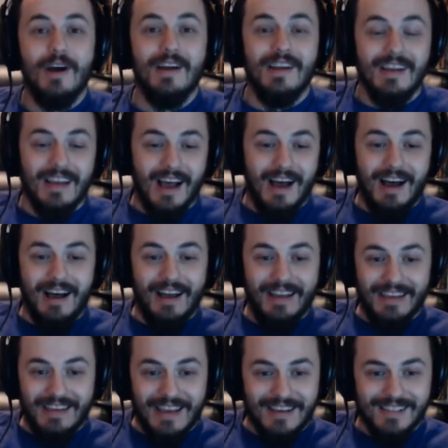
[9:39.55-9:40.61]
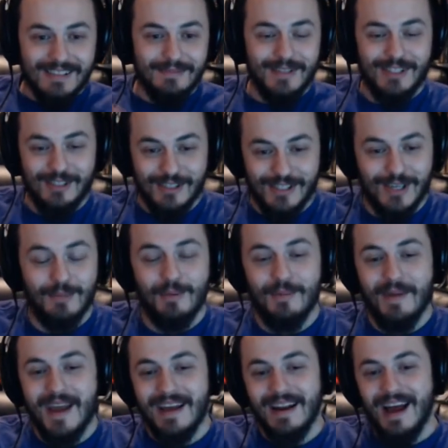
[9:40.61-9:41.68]
Yes, Mr.
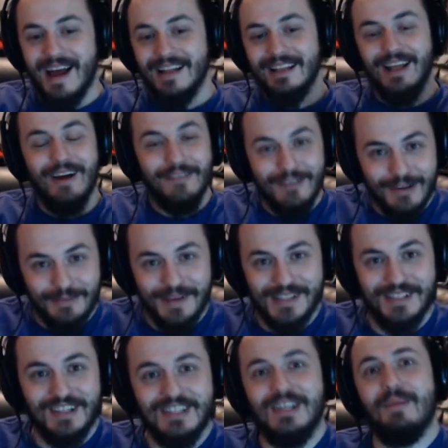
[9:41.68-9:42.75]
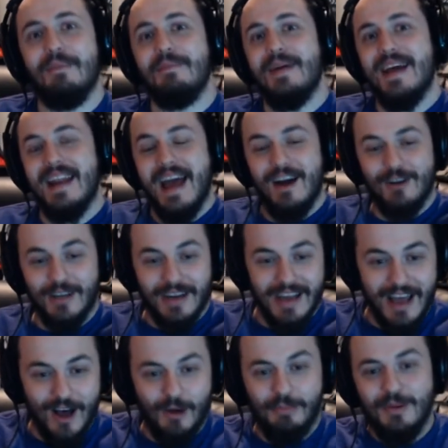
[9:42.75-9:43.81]
Superman. I love you, Mr. Superman. How can I
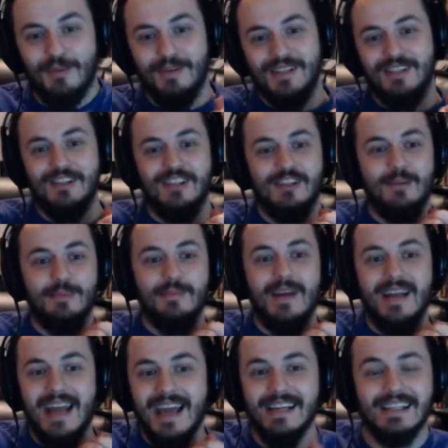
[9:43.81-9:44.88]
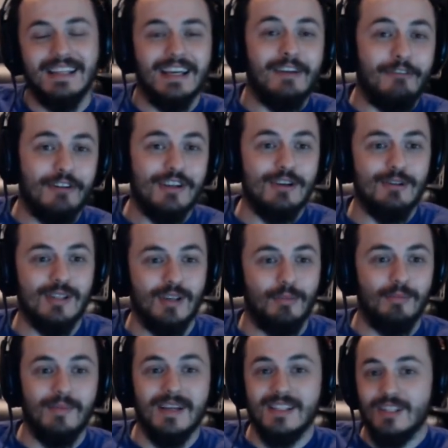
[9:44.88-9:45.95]
help you, Mr. Superman? Anything for you,
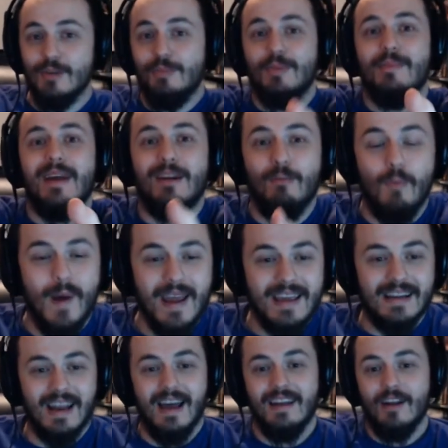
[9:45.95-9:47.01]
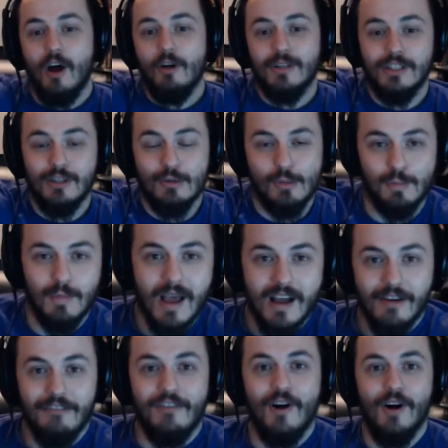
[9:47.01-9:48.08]
Superman. Superman, wait. Did you
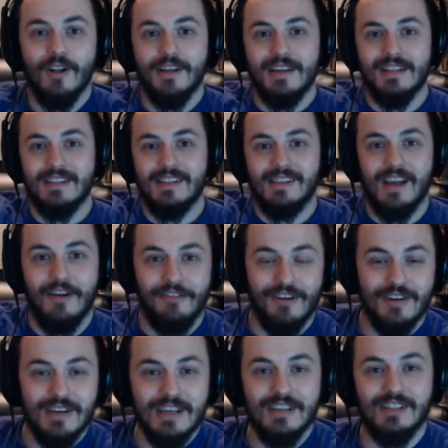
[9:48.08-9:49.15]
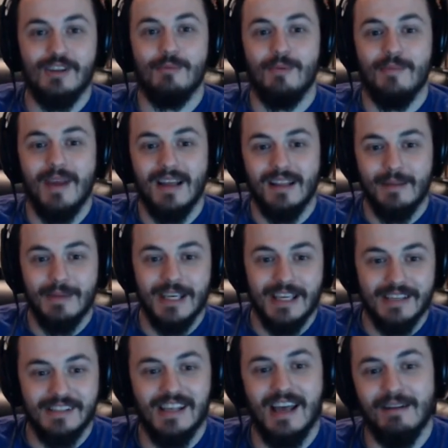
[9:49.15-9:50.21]
fall and scuff your knee, Superman? Let me
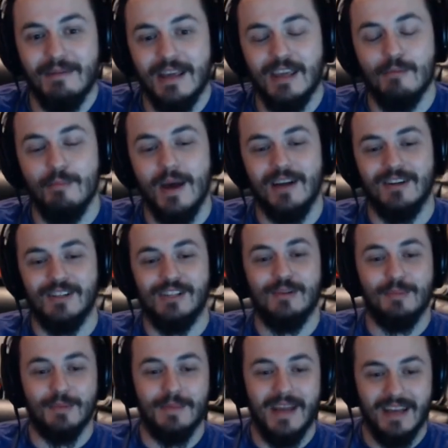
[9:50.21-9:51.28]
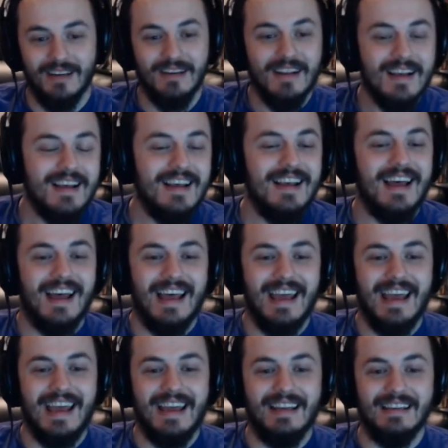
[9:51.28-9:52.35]
kiss that and make it better, Superman.
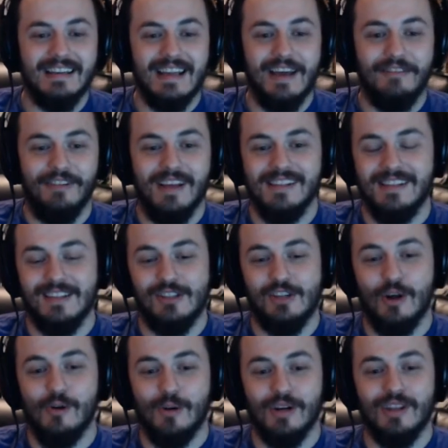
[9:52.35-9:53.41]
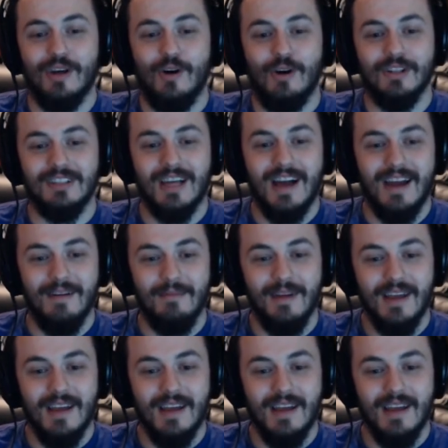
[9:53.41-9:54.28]
And if that's the Joker the whole time,